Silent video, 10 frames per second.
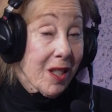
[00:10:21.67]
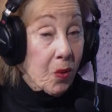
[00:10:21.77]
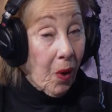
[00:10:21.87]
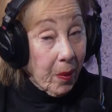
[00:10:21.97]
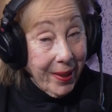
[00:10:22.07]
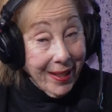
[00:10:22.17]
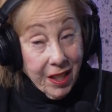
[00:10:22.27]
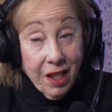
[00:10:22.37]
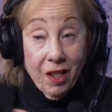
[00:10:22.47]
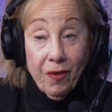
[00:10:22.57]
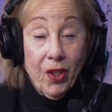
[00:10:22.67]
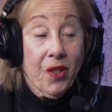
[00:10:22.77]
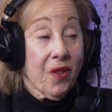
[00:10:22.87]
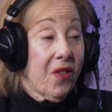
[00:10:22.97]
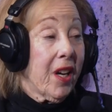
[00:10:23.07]
That's why we need to
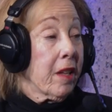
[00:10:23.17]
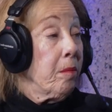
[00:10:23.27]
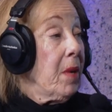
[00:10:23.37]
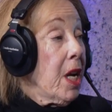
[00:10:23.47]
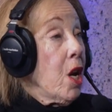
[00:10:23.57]
diversify them.